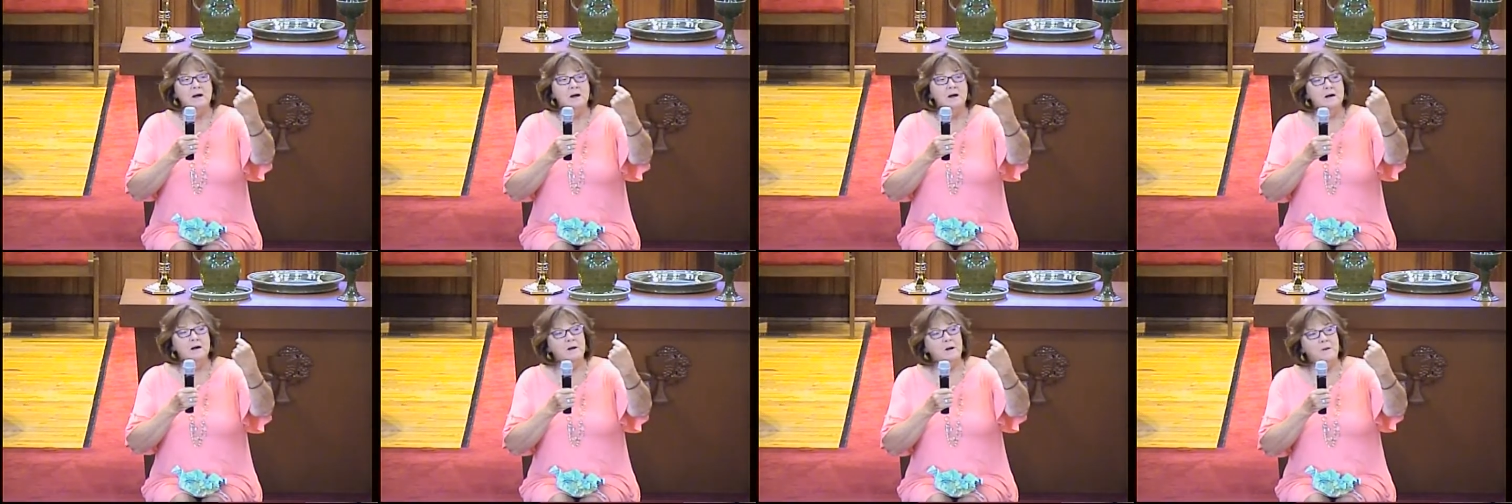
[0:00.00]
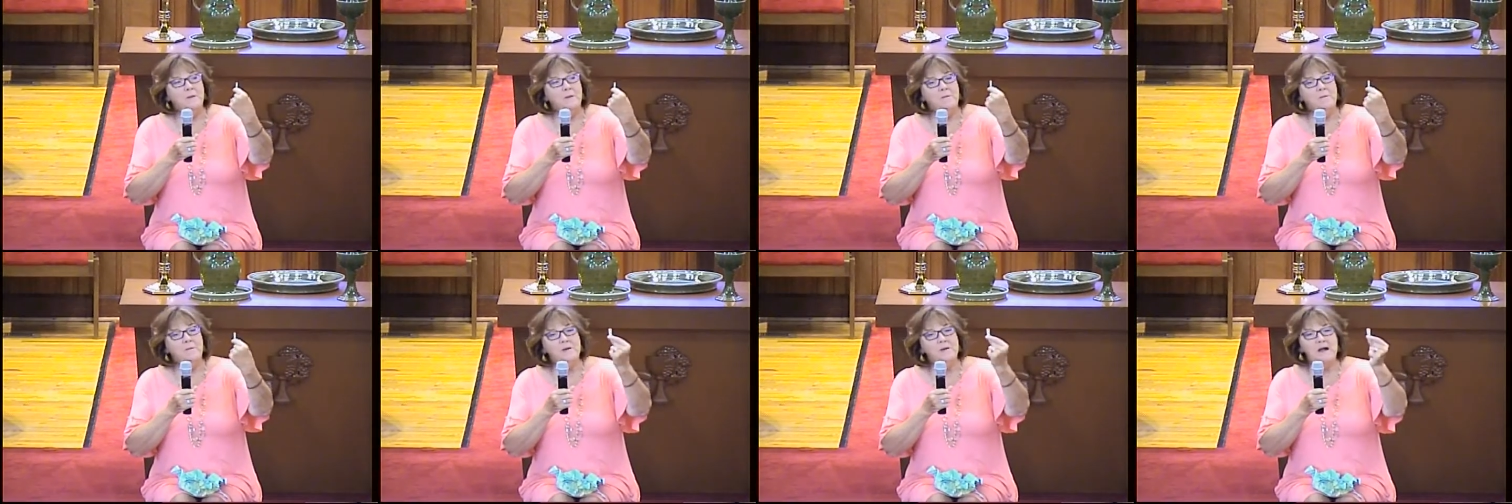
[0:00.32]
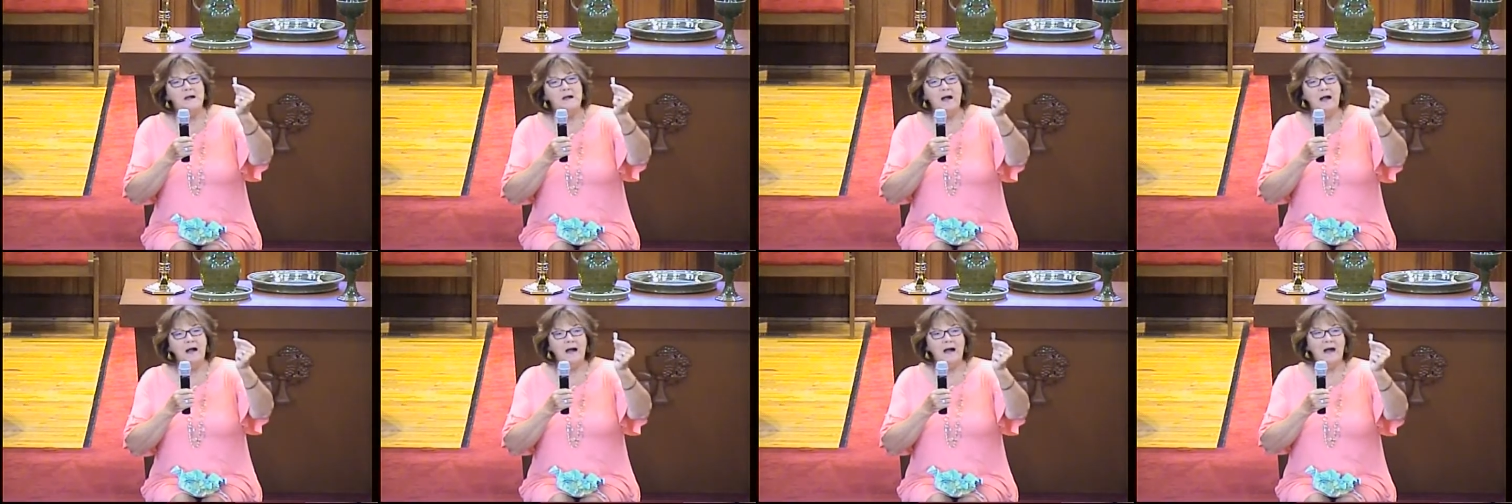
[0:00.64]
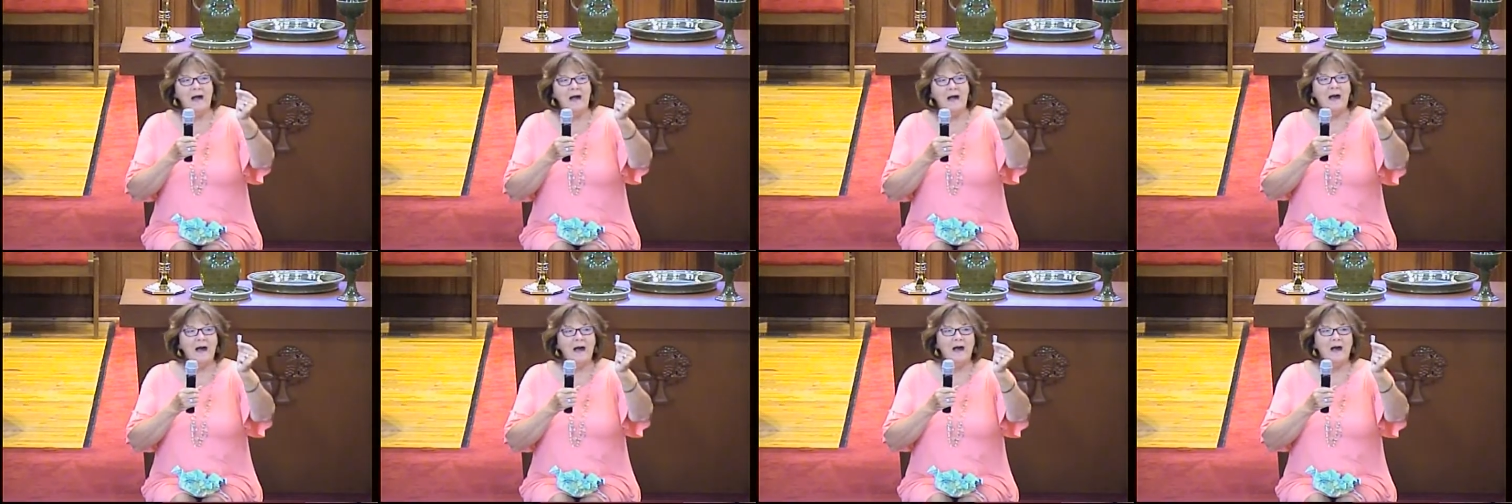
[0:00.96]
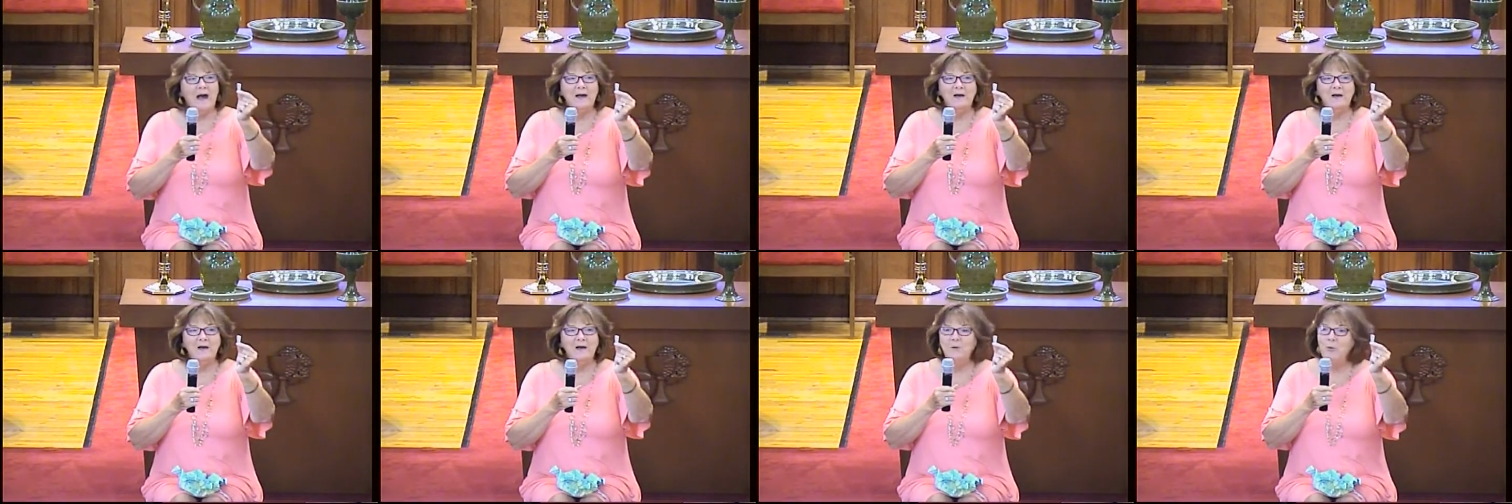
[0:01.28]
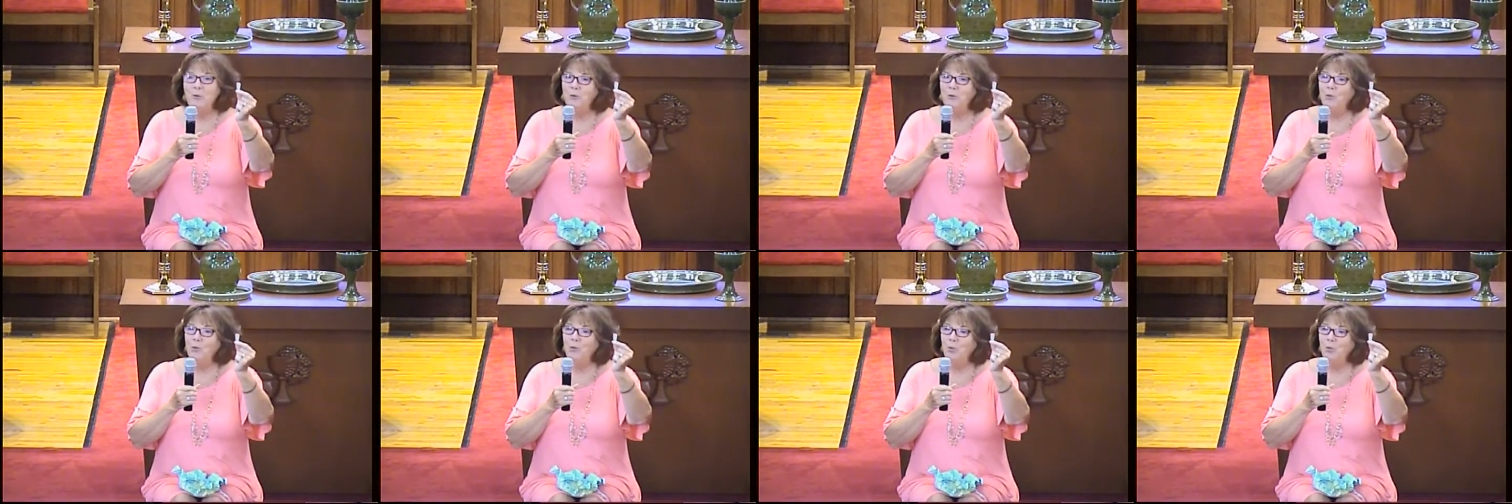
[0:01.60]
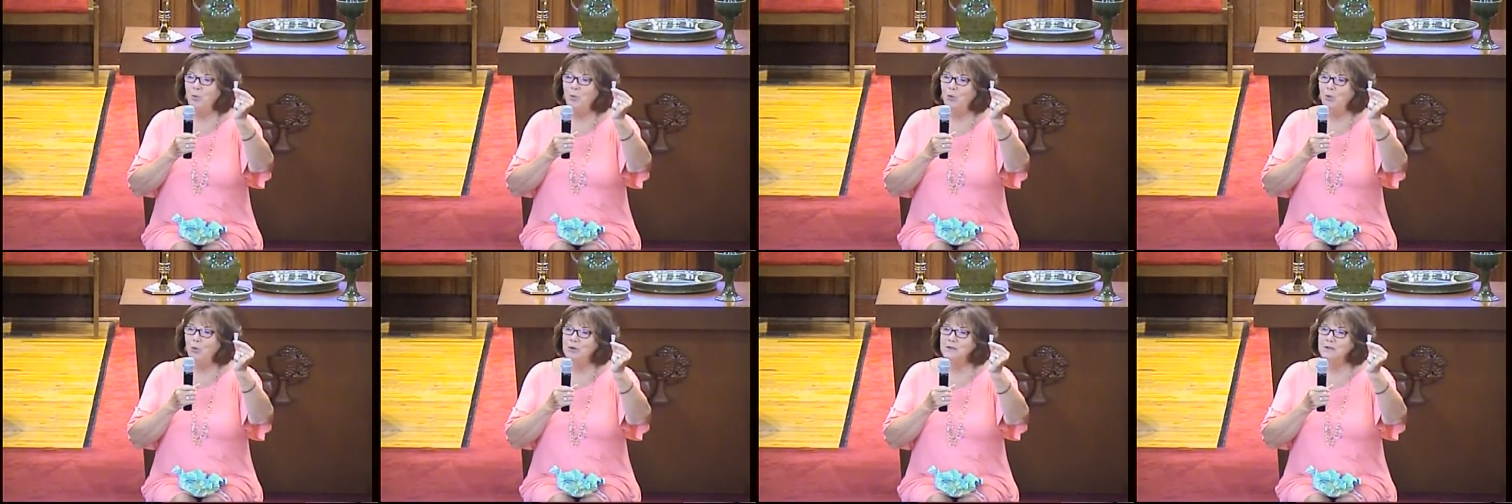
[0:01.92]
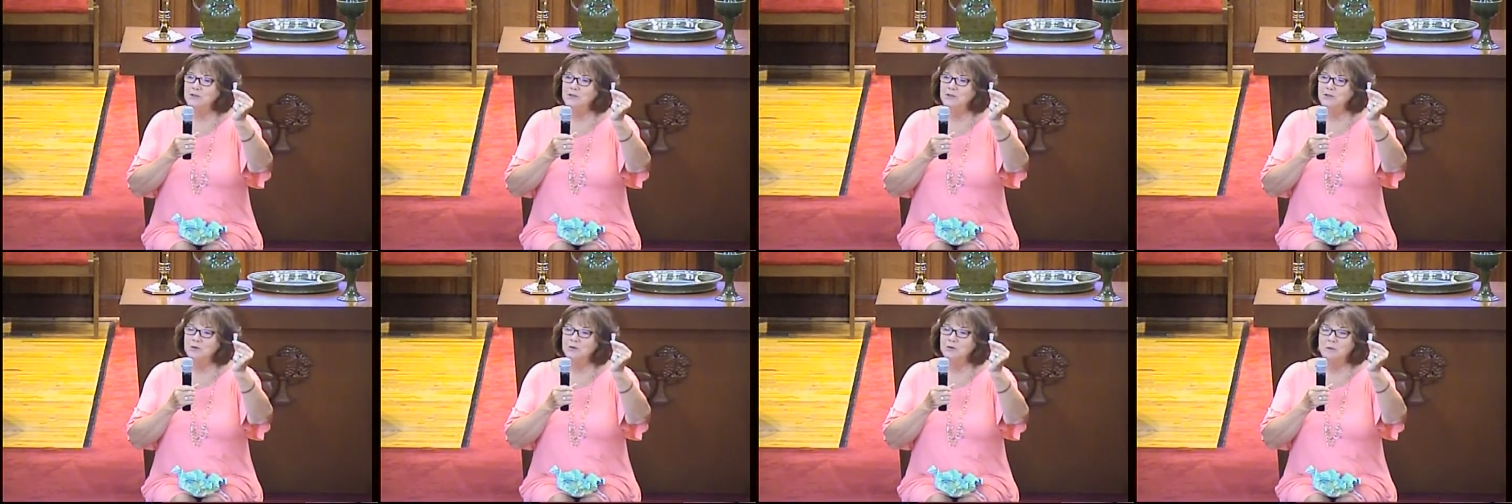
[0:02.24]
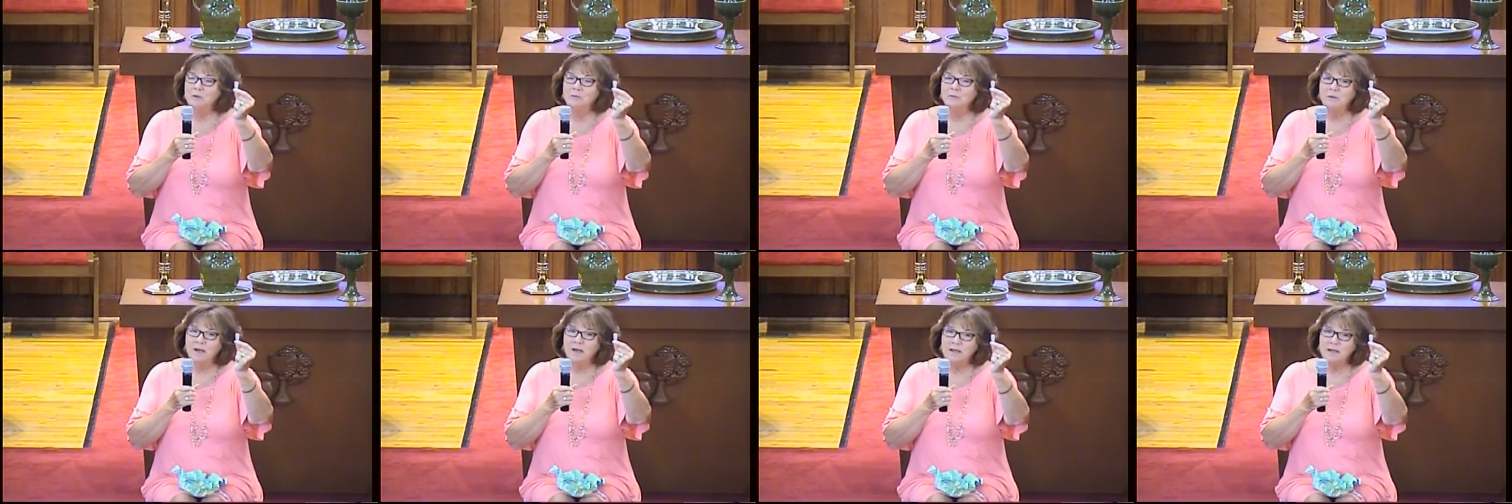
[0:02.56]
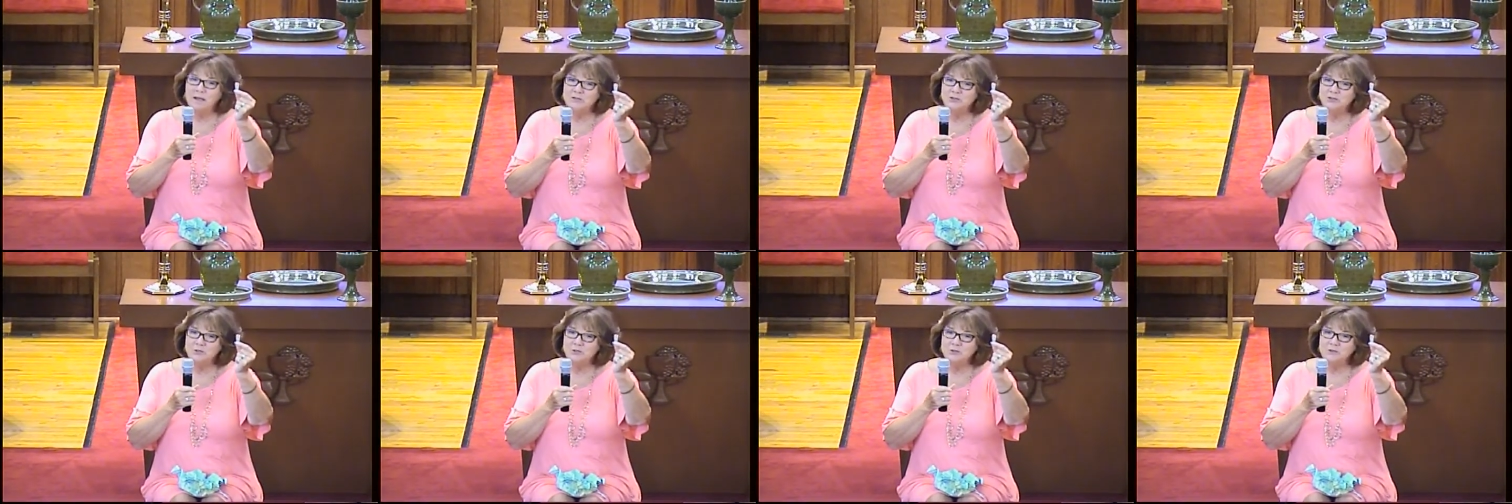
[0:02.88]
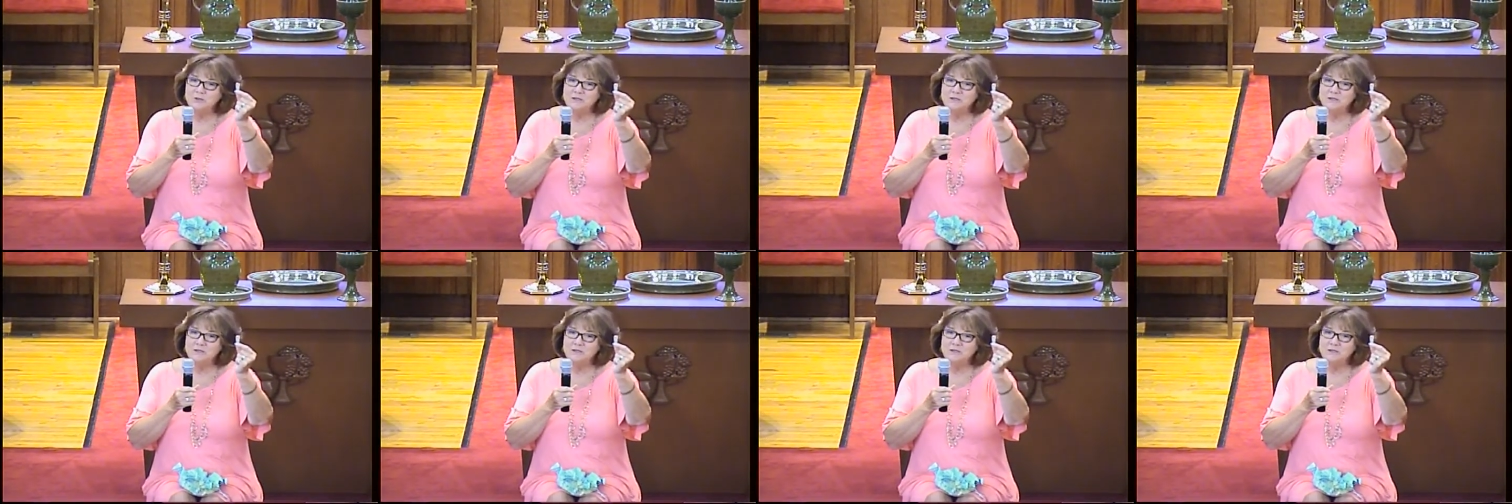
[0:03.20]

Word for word: Um, I wanted to remind you